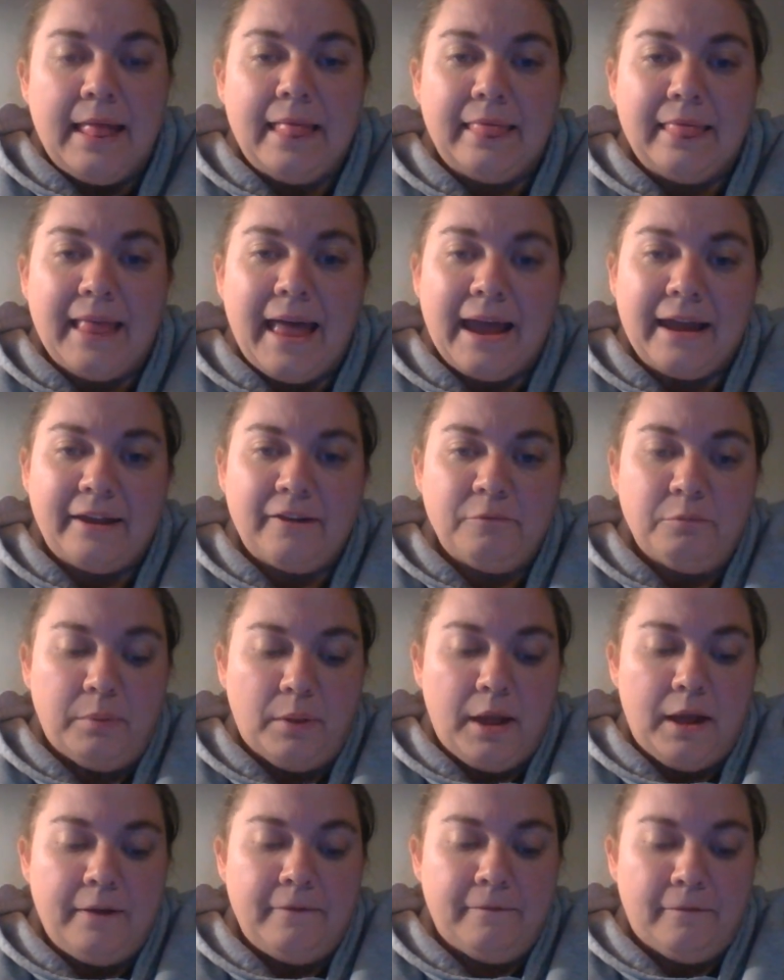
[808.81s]
lack of
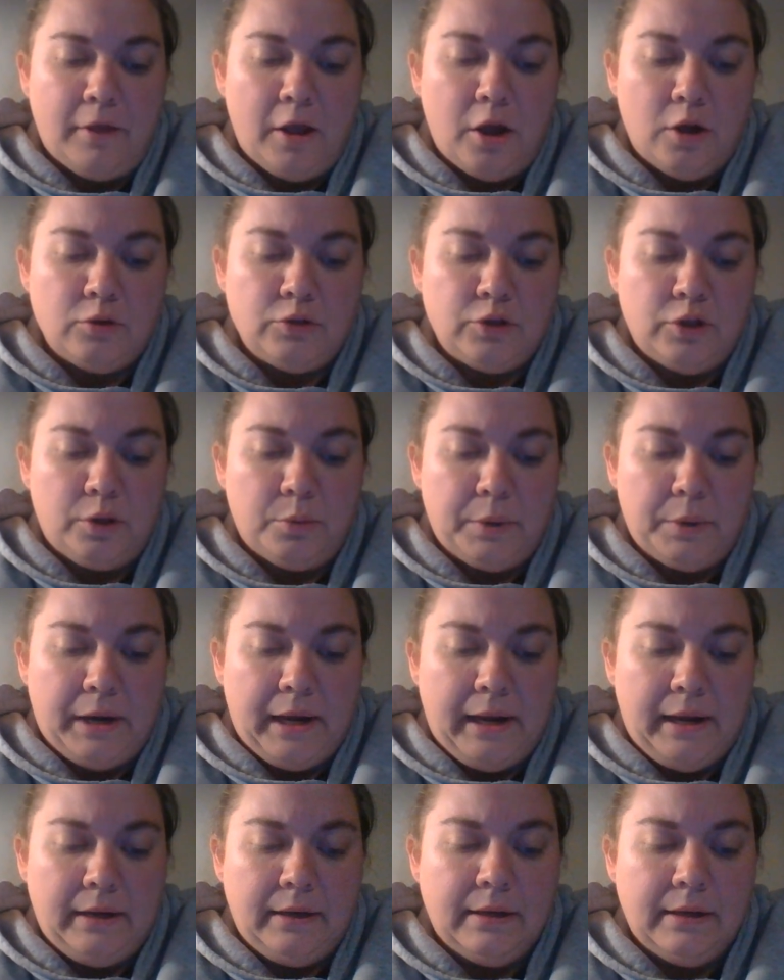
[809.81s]
blood flow to the
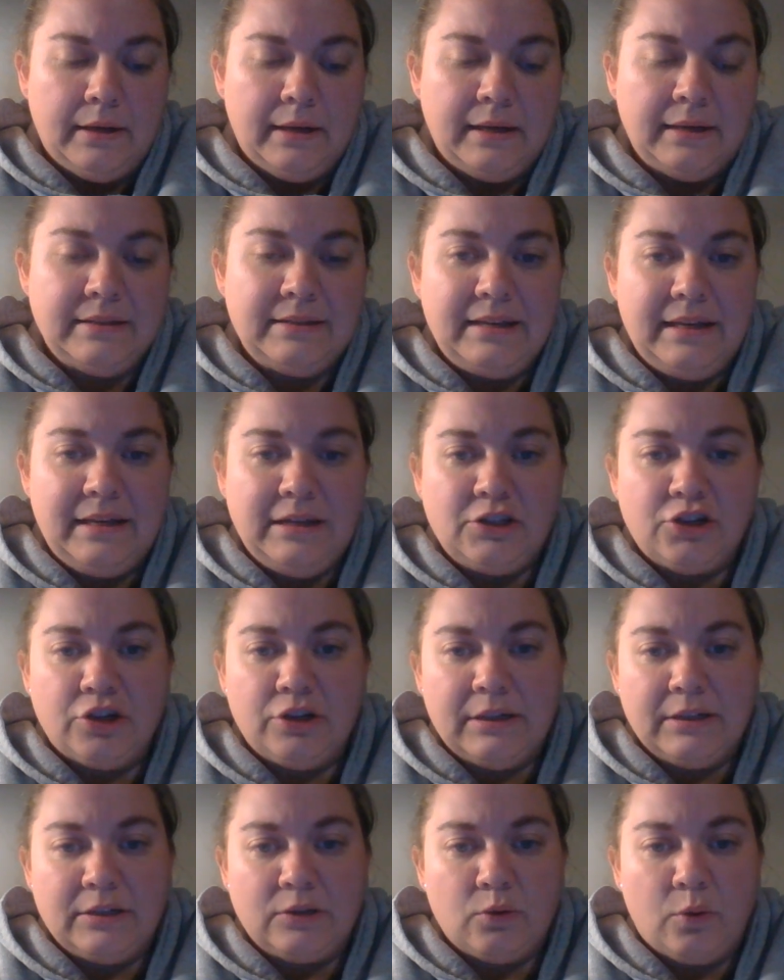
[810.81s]
brain, a seizure
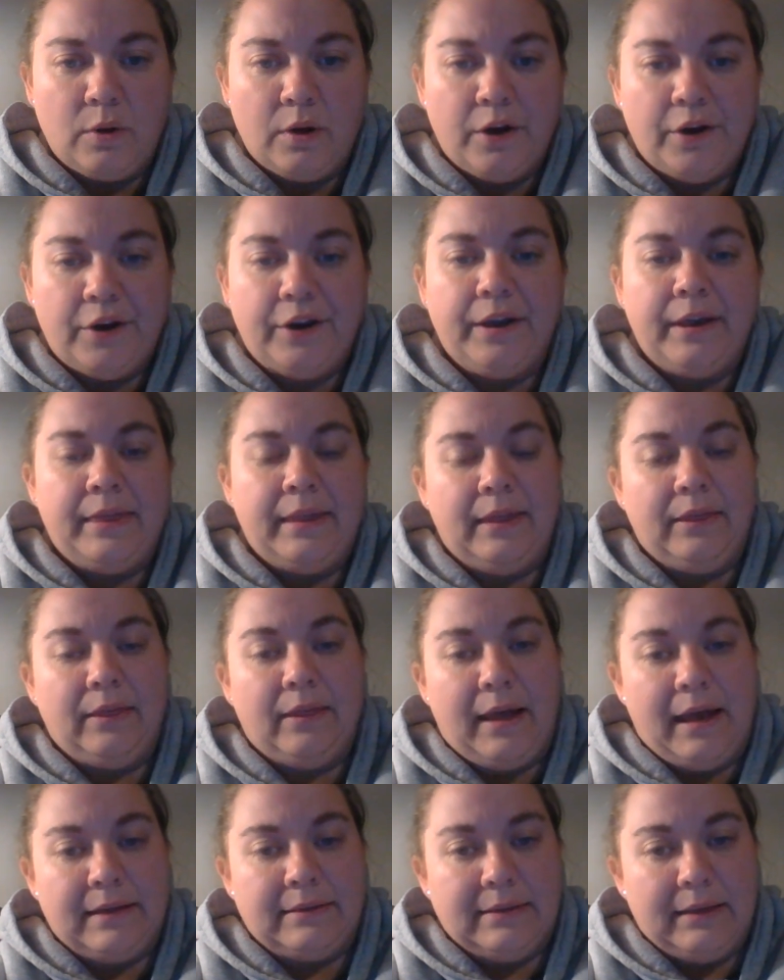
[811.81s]
disorder, and then
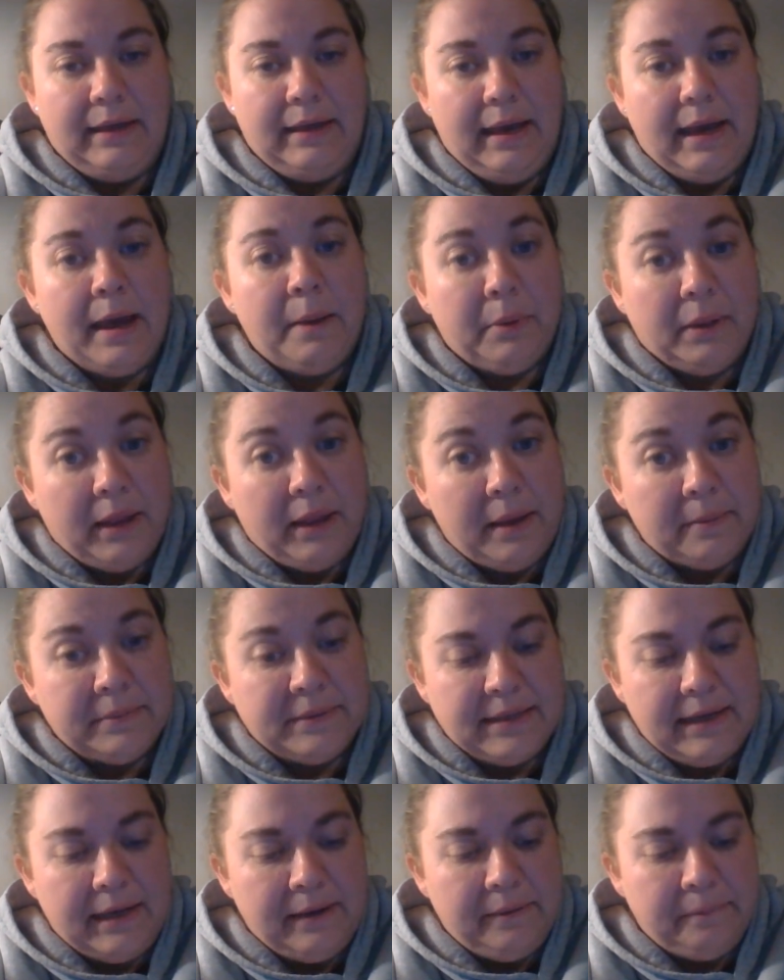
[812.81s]
lastly,
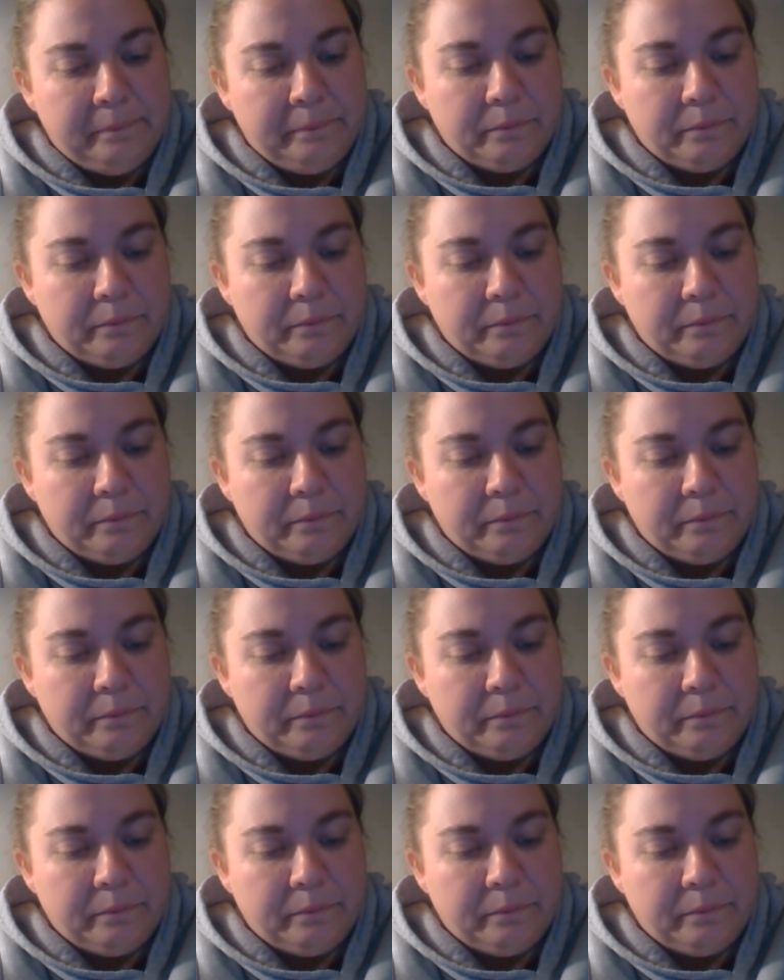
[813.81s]
epilepsy.